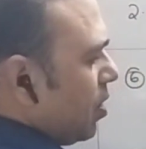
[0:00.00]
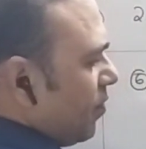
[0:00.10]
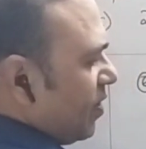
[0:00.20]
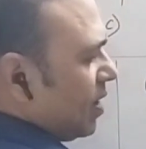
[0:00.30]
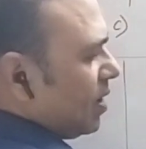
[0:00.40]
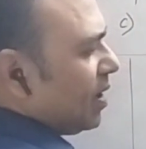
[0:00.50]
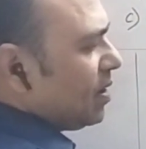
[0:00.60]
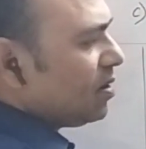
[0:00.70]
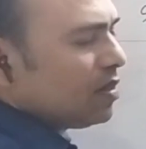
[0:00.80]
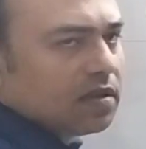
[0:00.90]
We can
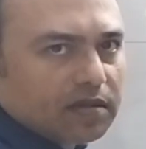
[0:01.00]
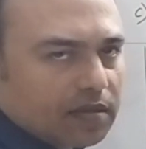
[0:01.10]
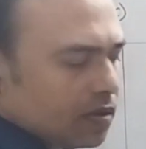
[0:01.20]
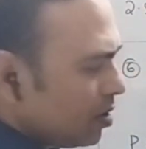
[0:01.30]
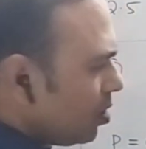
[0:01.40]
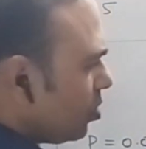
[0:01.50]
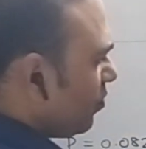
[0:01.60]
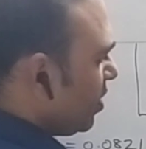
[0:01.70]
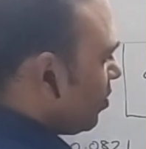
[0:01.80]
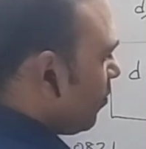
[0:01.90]
cancel this now
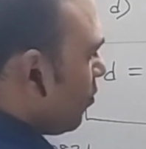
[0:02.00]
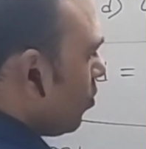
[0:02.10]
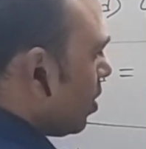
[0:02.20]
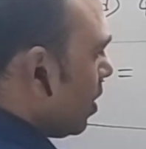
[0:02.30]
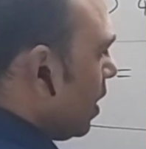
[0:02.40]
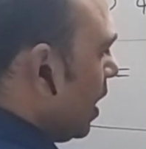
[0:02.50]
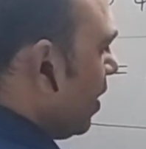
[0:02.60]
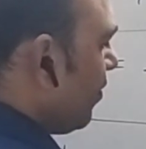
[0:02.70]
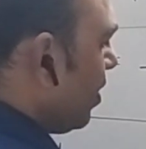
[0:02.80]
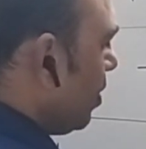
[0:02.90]
with
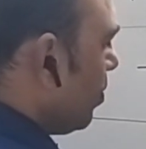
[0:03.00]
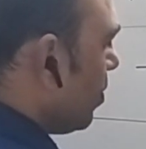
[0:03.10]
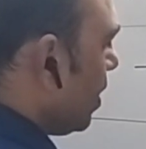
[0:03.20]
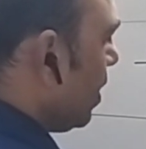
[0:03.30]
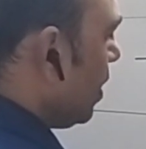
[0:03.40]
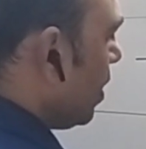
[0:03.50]
411 by